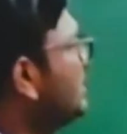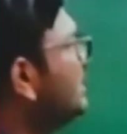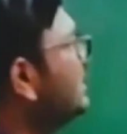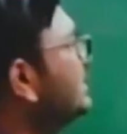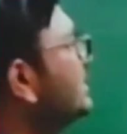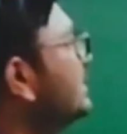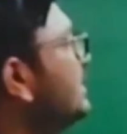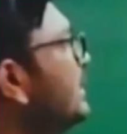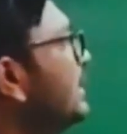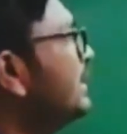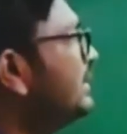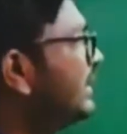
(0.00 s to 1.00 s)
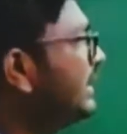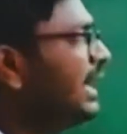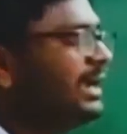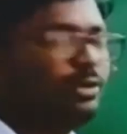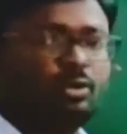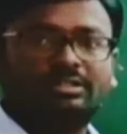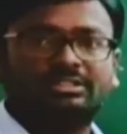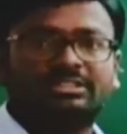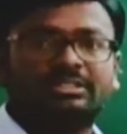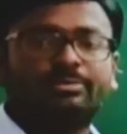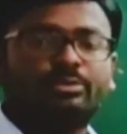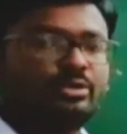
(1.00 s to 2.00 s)
this is the
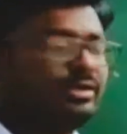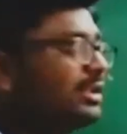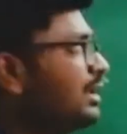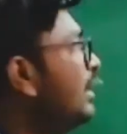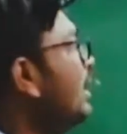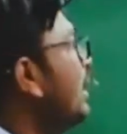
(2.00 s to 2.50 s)
3-hydroxybutanol,